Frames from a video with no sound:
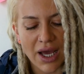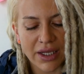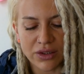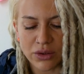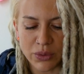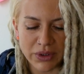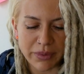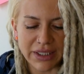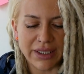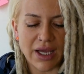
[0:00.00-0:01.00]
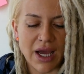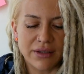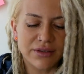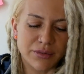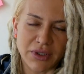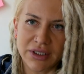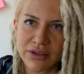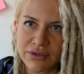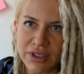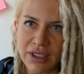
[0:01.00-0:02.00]
and you only pay like half the
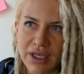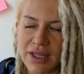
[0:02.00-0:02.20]
price of it.